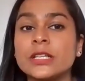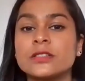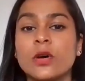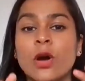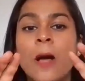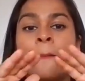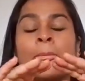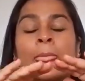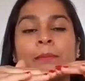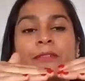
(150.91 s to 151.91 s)
So
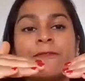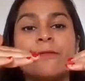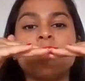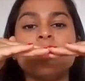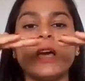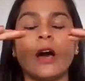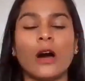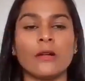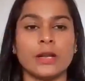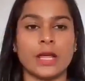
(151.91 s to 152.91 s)
before the
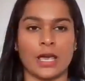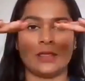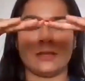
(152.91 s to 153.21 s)
RNA,